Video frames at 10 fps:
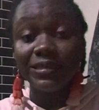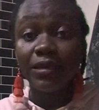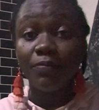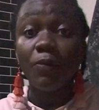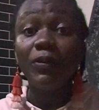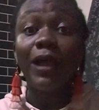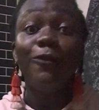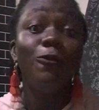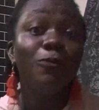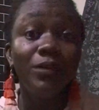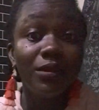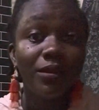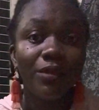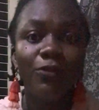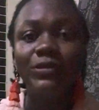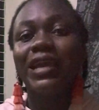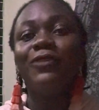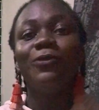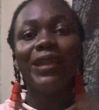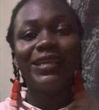See, people that know me
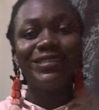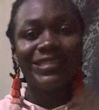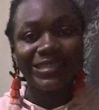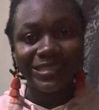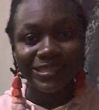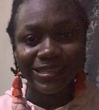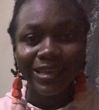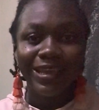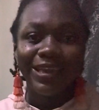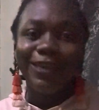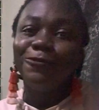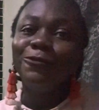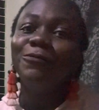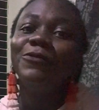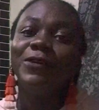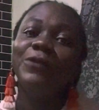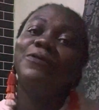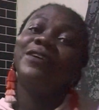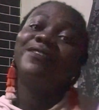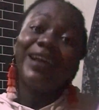knows I don't like stress. If you know me
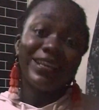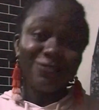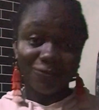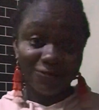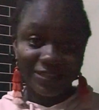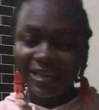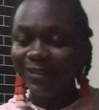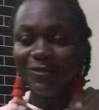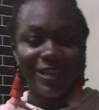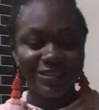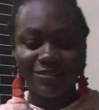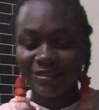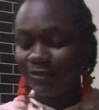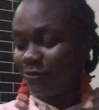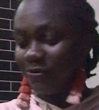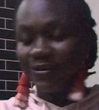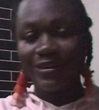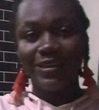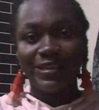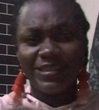very well as your friend, I don't like stress. So
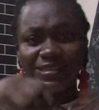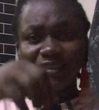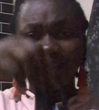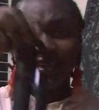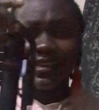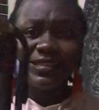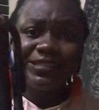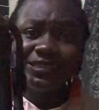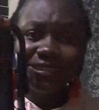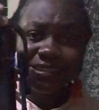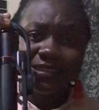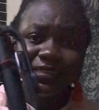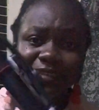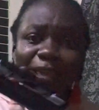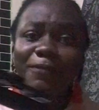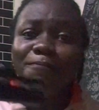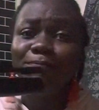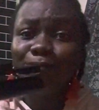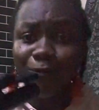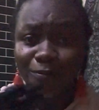see, this is a
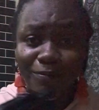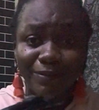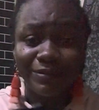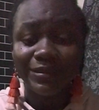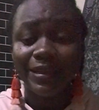bomb.